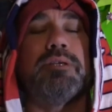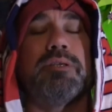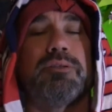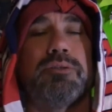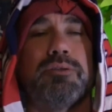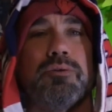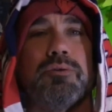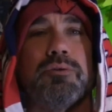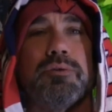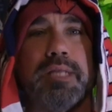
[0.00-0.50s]
to
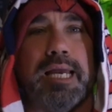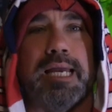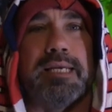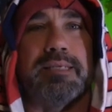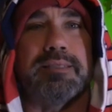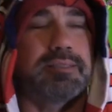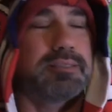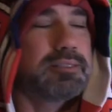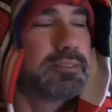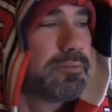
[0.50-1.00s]
do
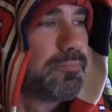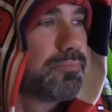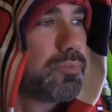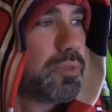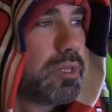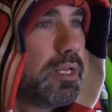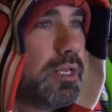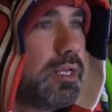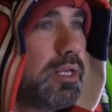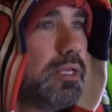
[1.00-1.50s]
this
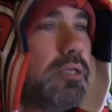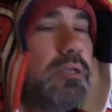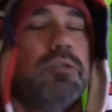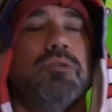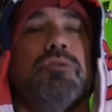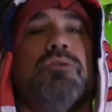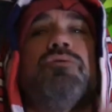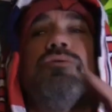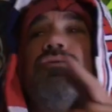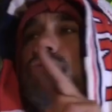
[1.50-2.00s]

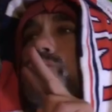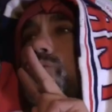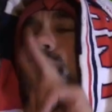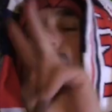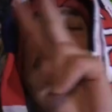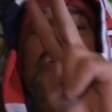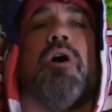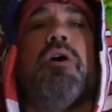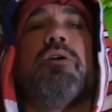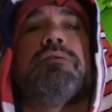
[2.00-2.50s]

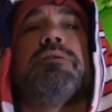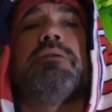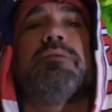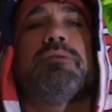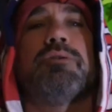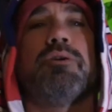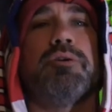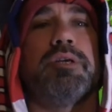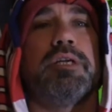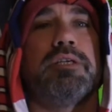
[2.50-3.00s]
2 goals in
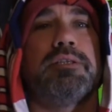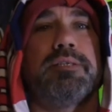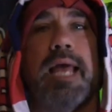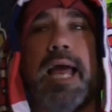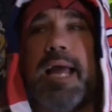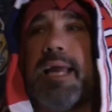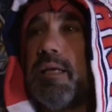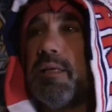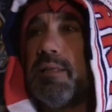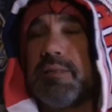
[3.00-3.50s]
30
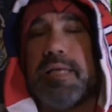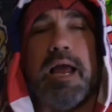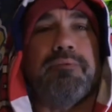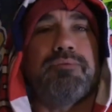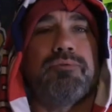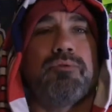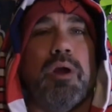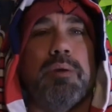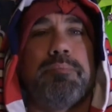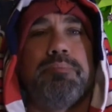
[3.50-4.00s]
seconds
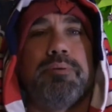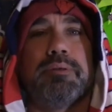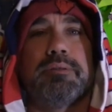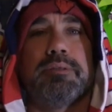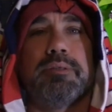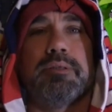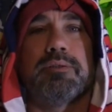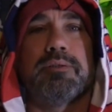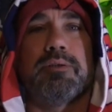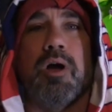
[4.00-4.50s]
after I put
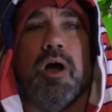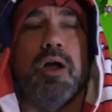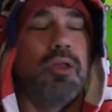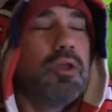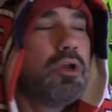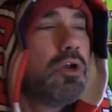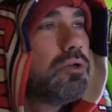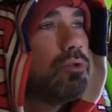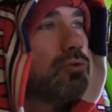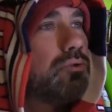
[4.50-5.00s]
this on.
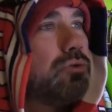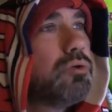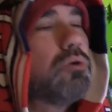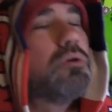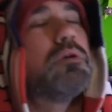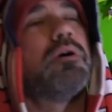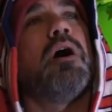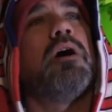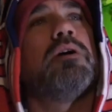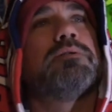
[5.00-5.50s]

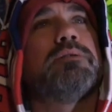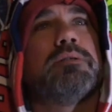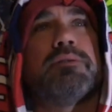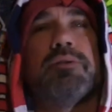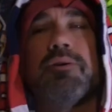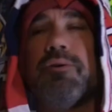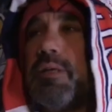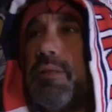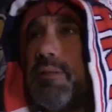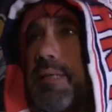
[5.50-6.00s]
2 goals in
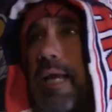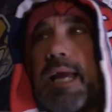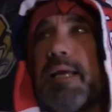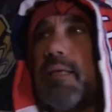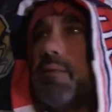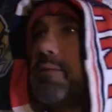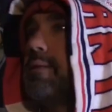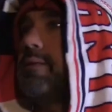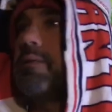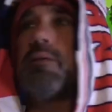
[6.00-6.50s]
30
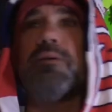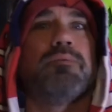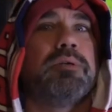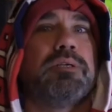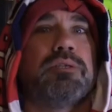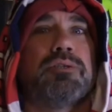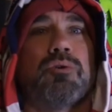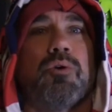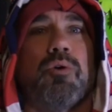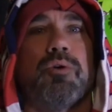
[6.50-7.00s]
seconds, and then we
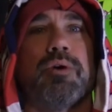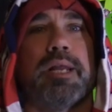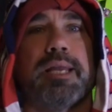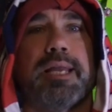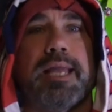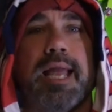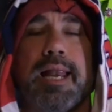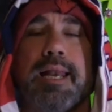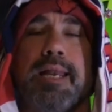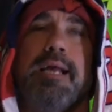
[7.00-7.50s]
scored
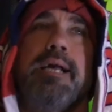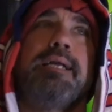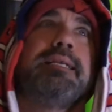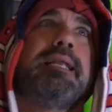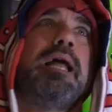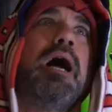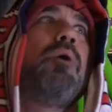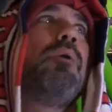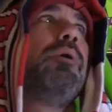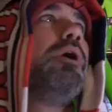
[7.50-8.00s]
again.
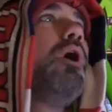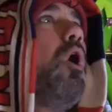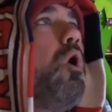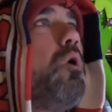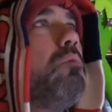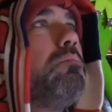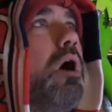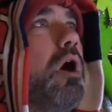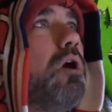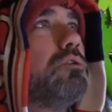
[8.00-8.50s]
Now, we
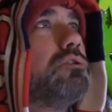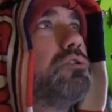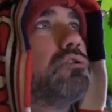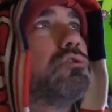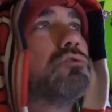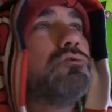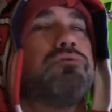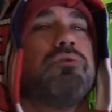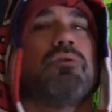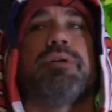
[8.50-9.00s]
almost
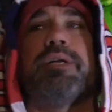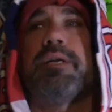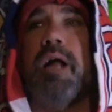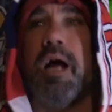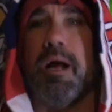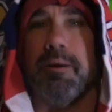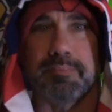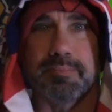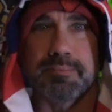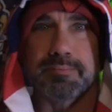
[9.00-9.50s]
screwed it
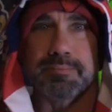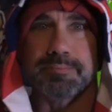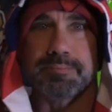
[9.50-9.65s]
up.